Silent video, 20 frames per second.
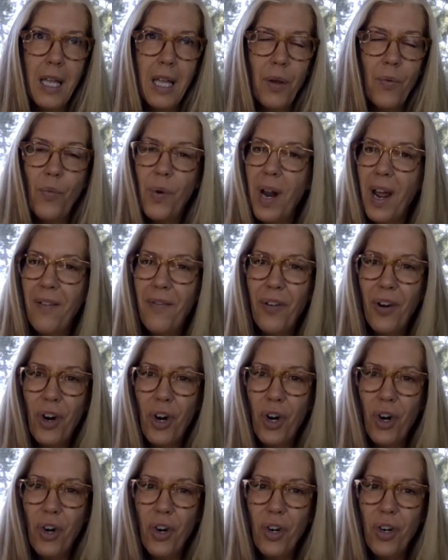When I've
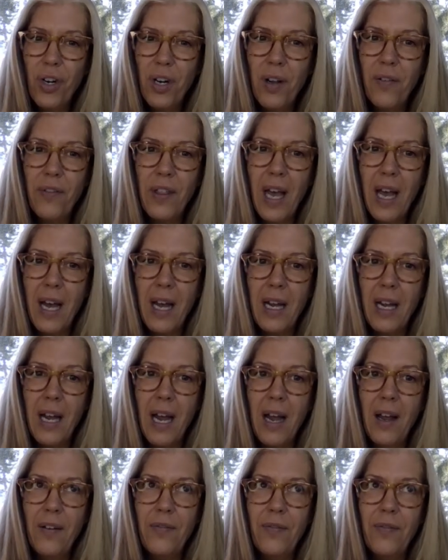heard of that,
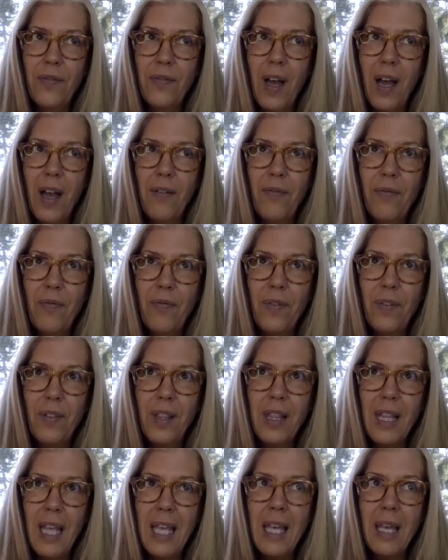I
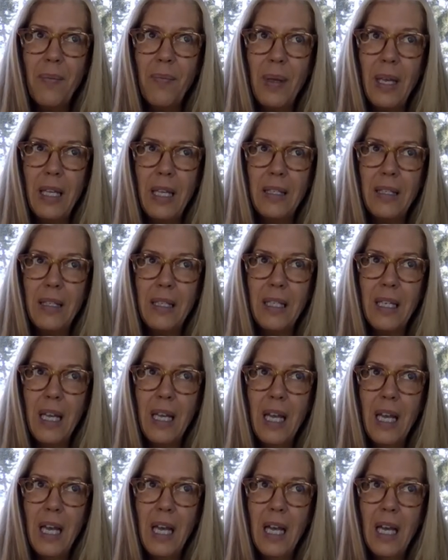think it means
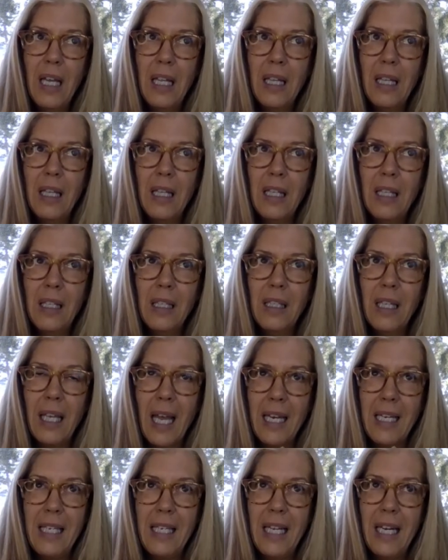like
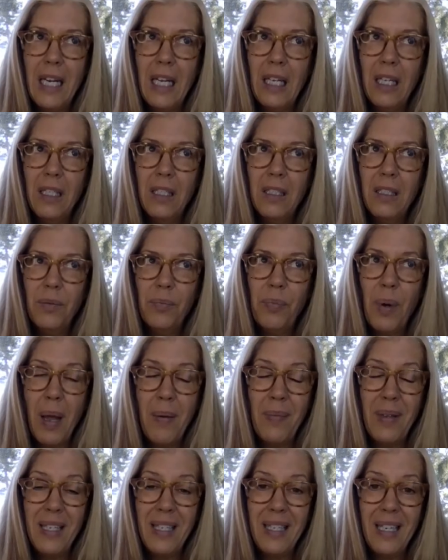I did it by
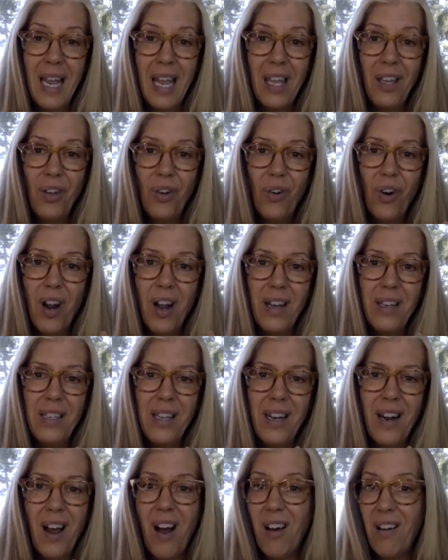mistake or I
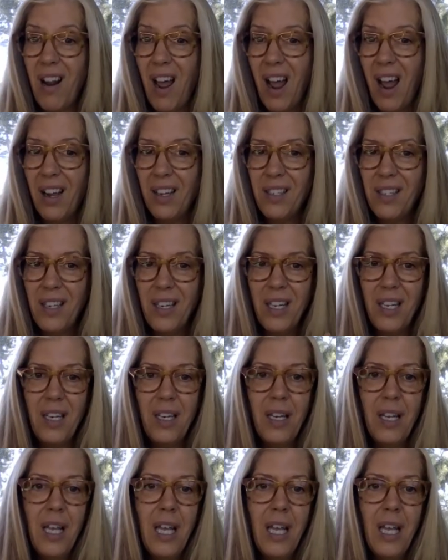did it on accident.